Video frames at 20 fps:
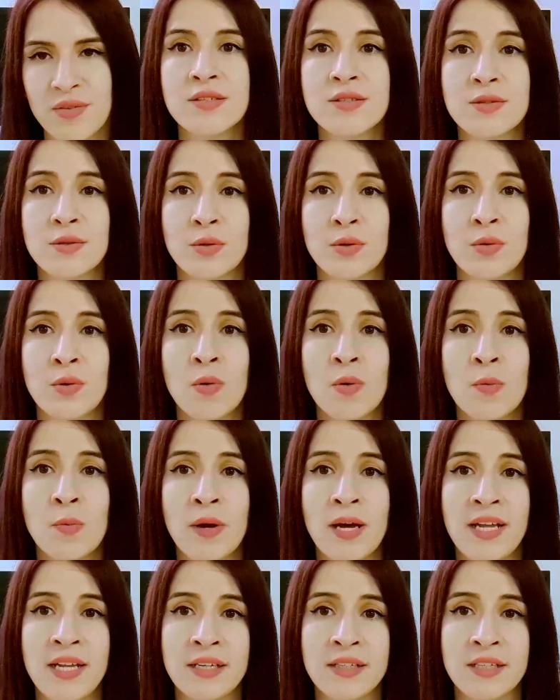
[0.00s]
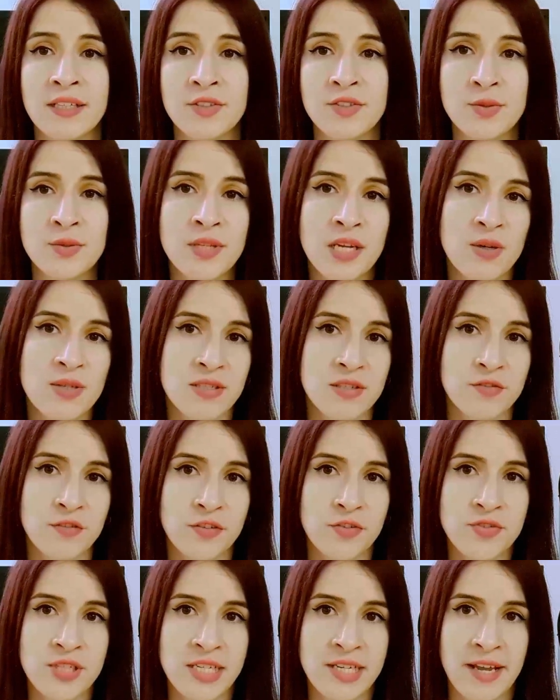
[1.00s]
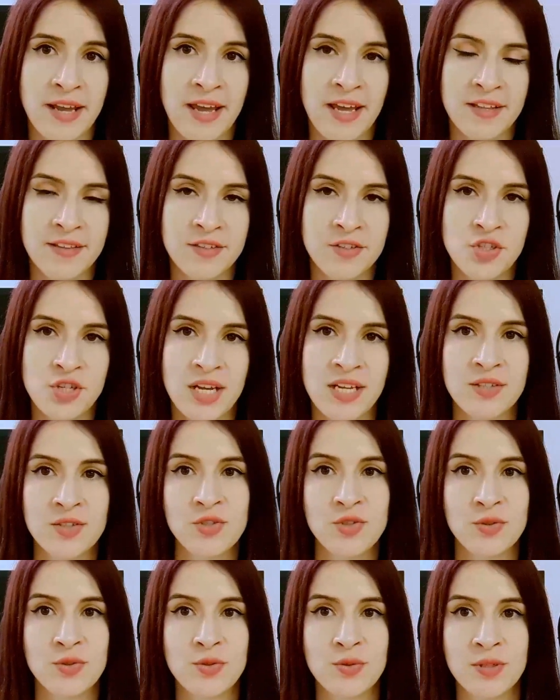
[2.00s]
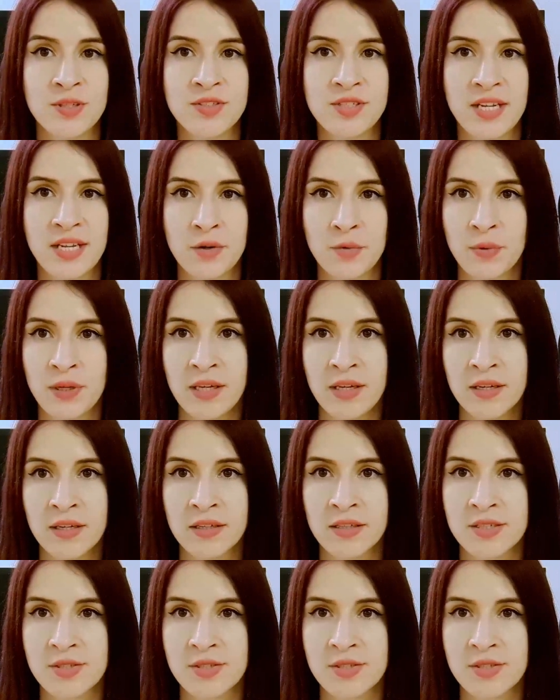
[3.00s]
So when in 2015 I had the chance to do a 10-week